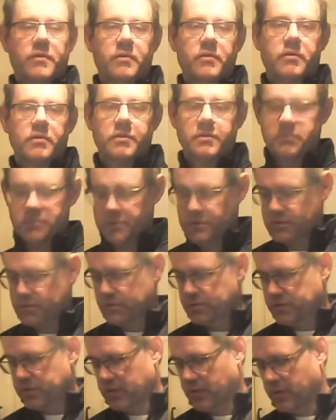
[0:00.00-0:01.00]
for Christmas
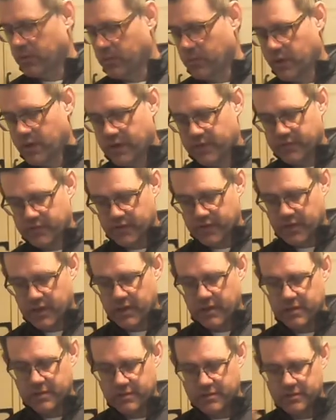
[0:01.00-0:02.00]
or or whatever.
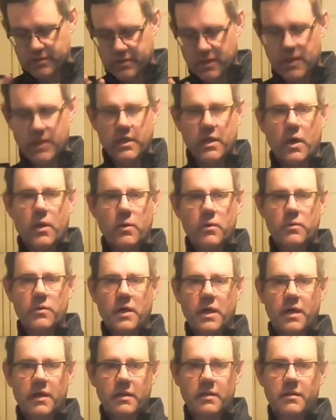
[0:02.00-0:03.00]
They they know
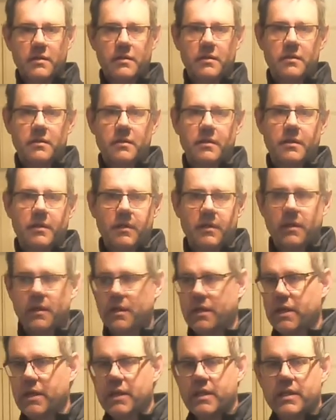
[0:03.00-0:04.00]
that
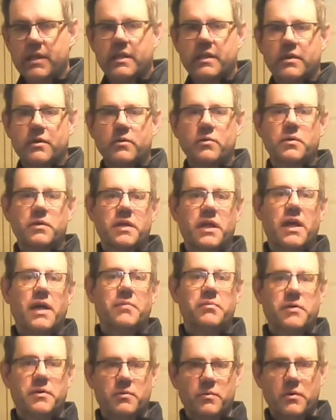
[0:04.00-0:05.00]
anything to do with
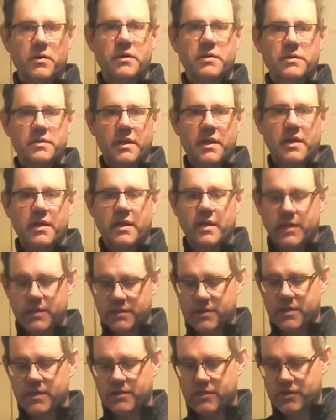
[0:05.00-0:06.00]
camping was a
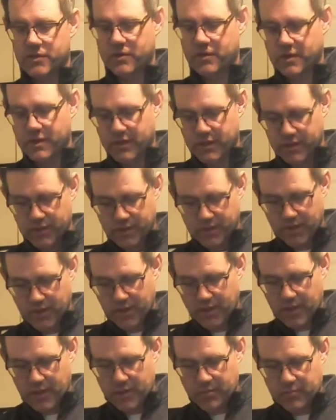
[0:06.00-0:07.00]
is a sure hit.
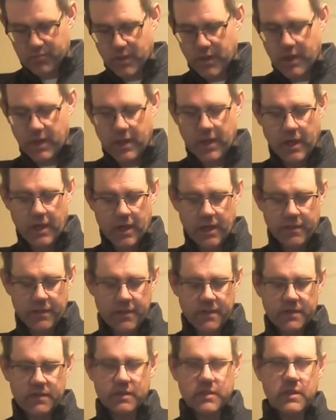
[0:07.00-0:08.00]
But uh,
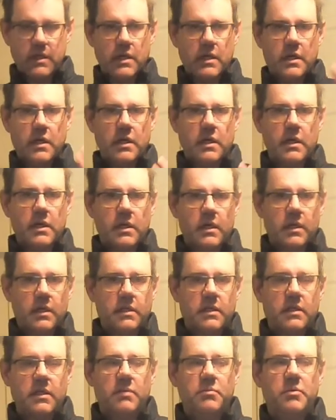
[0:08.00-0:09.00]
this
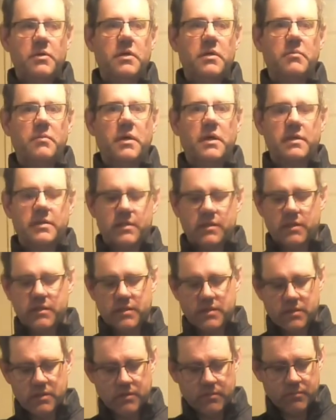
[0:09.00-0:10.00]
T P M S
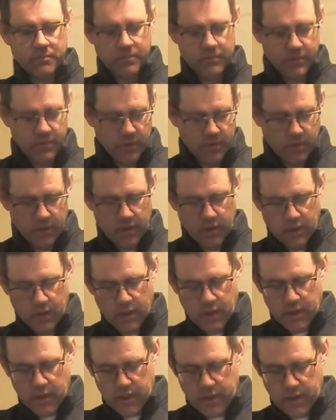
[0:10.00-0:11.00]
system
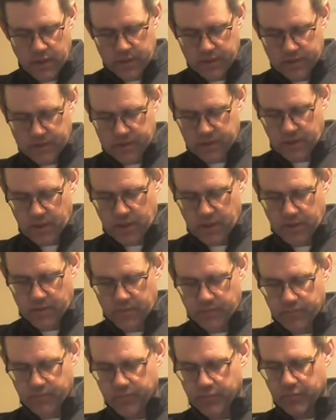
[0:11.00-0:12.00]
is
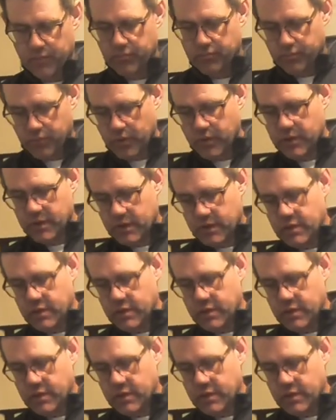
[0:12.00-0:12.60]
uh, pretty